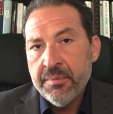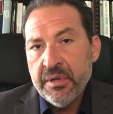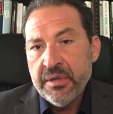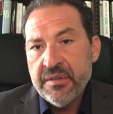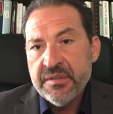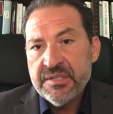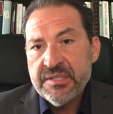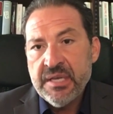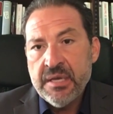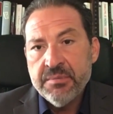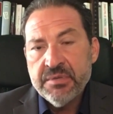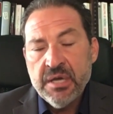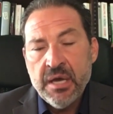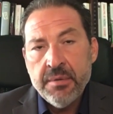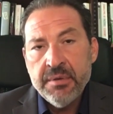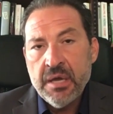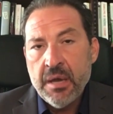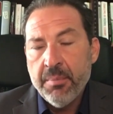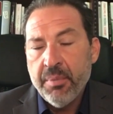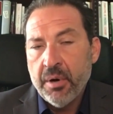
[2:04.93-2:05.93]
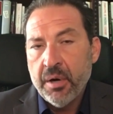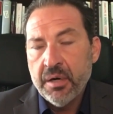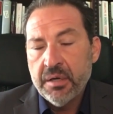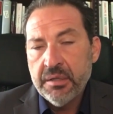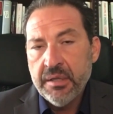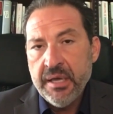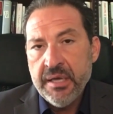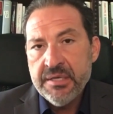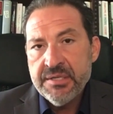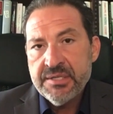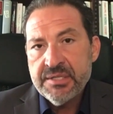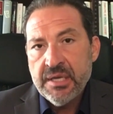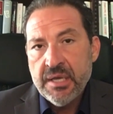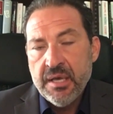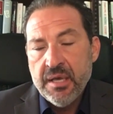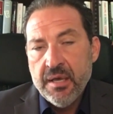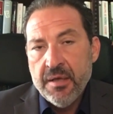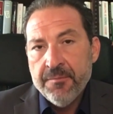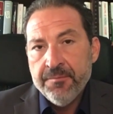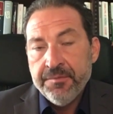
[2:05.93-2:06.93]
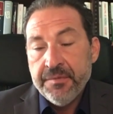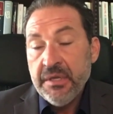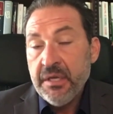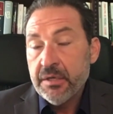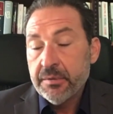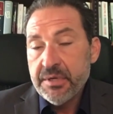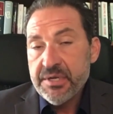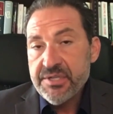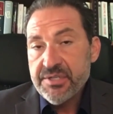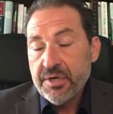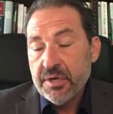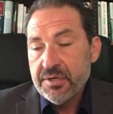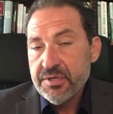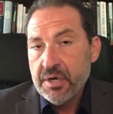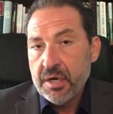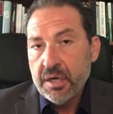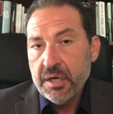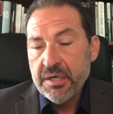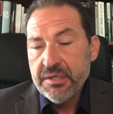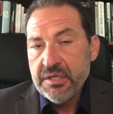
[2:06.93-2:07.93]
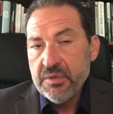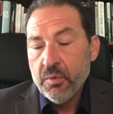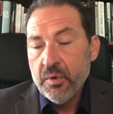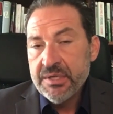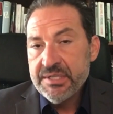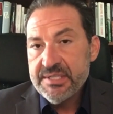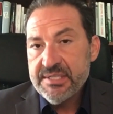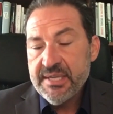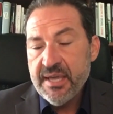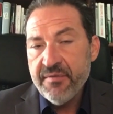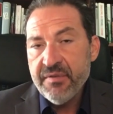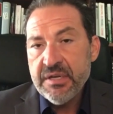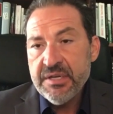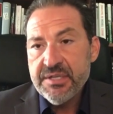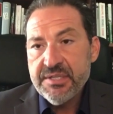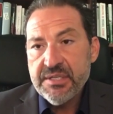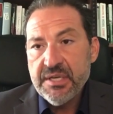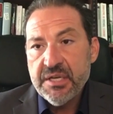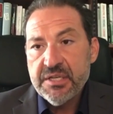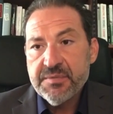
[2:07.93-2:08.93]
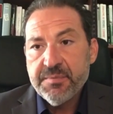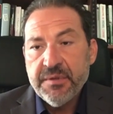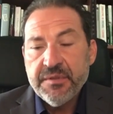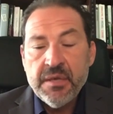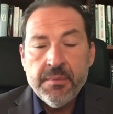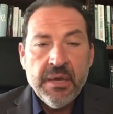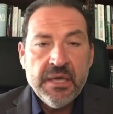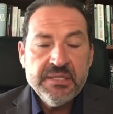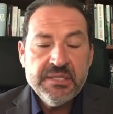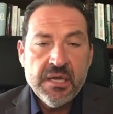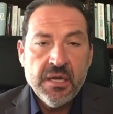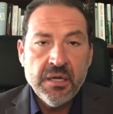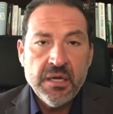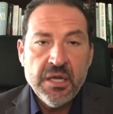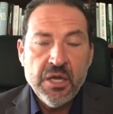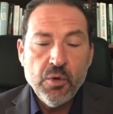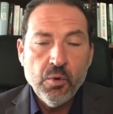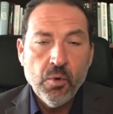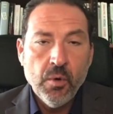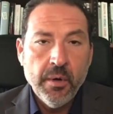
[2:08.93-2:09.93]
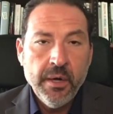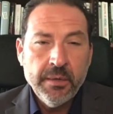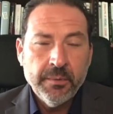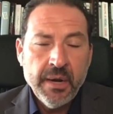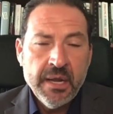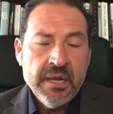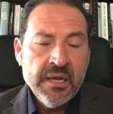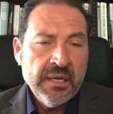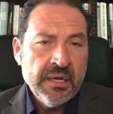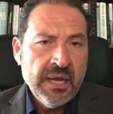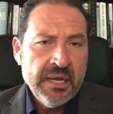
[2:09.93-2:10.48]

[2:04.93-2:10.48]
But at the same time, you got Barclays increased their target to 176, but they maintain an equal weight rating.